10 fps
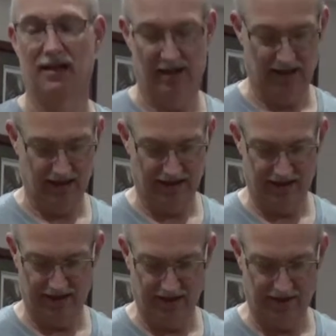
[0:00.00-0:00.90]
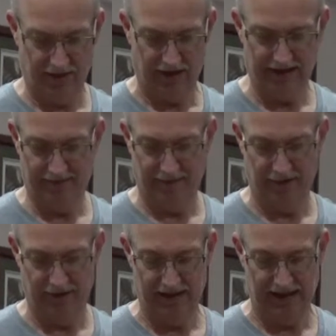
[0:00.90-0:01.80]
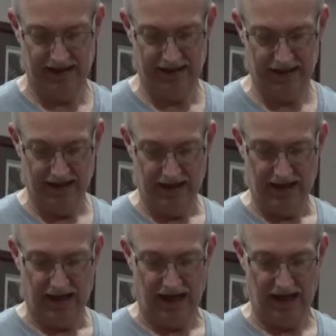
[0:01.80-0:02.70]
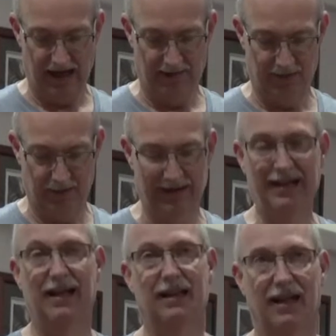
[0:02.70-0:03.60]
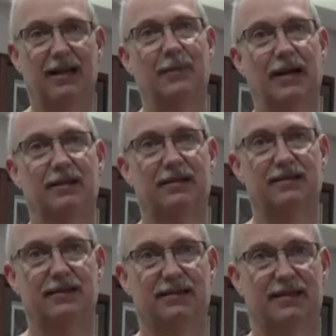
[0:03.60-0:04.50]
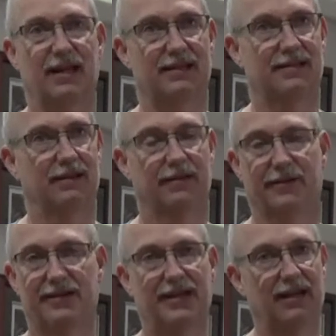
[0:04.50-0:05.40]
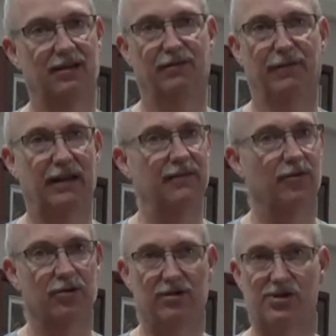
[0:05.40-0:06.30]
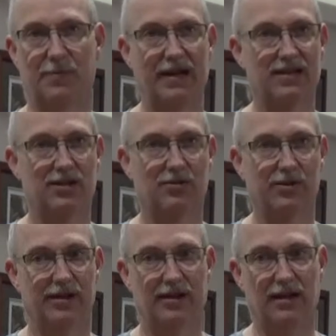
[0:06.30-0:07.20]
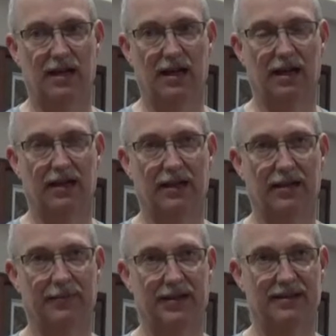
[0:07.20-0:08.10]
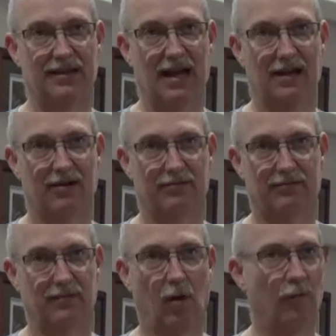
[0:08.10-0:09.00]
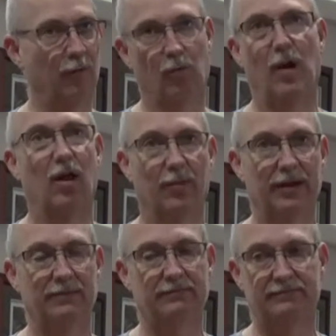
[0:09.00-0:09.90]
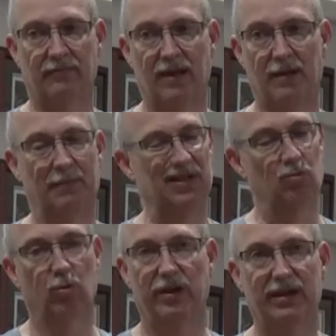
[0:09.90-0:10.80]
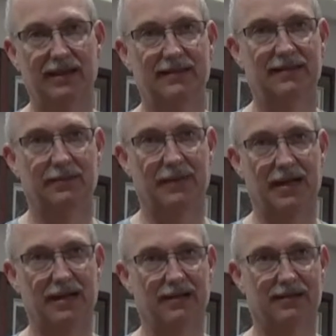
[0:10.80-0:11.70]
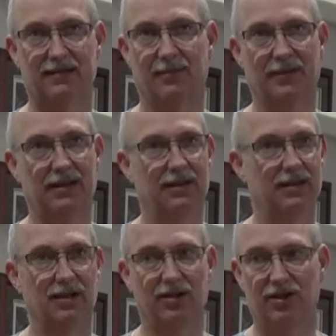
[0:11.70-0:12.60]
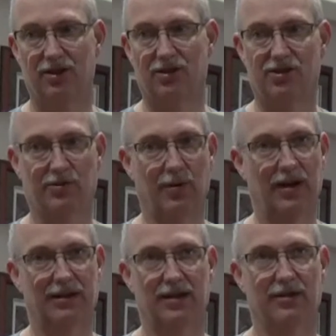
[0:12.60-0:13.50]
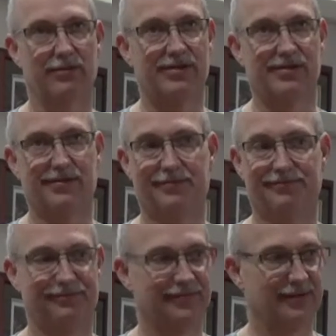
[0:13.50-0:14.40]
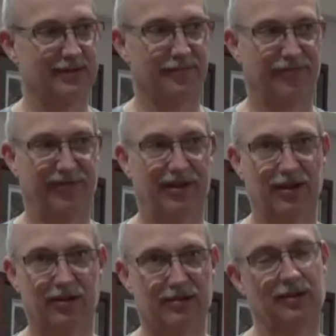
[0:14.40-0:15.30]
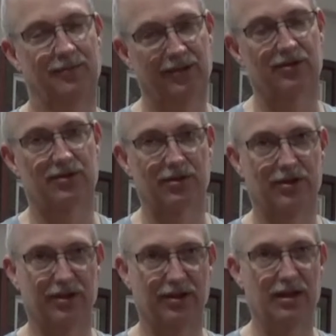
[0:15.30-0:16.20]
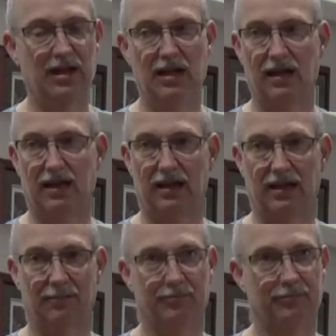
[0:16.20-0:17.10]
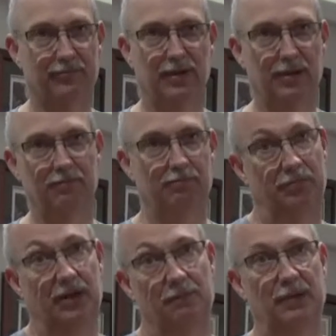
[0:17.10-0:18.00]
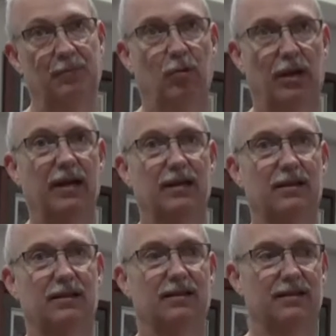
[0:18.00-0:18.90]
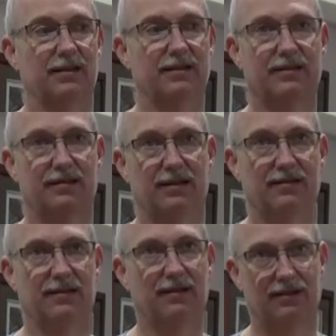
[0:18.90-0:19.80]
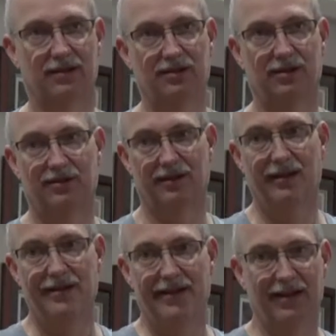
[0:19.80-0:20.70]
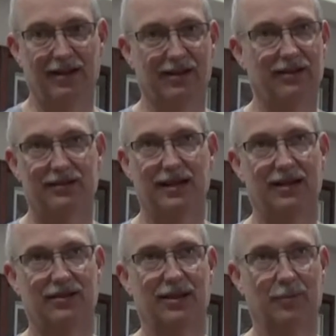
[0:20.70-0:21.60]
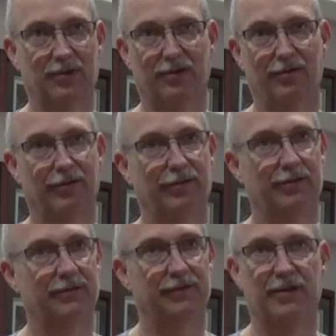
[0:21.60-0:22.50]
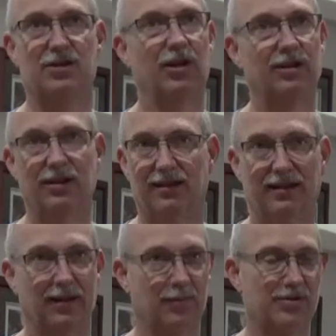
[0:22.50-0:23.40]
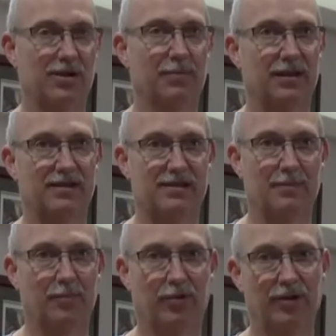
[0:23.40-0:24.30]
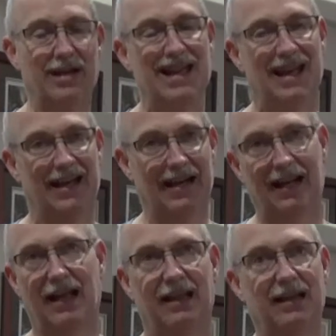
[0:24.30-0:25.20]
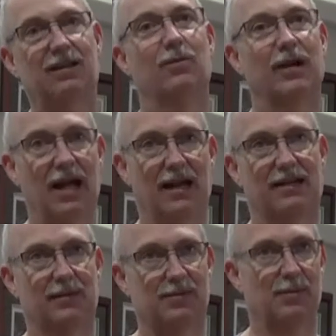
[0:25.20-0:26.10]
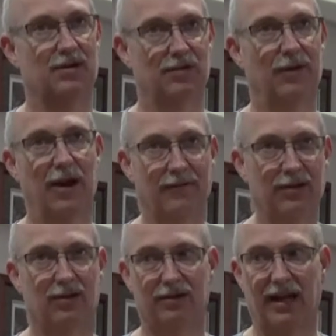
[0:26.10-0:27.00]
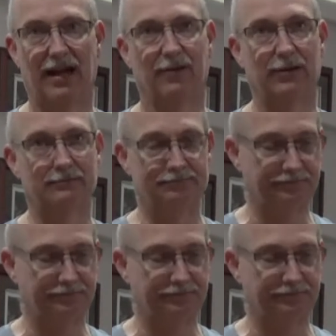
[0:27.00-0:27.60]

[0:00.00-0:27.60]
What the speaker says: It's great for entertaining. The one thing I like about it is it's got a little flavor, a little spice to it. It's not overwhelming, but it's really easy to make, and it's something you can just throw out there with some Fritos, something a little sturdier, and people like it. It's just it's not your typical French onion dip or something simple. And I like doing hot dips, especially if you're having a little gathering.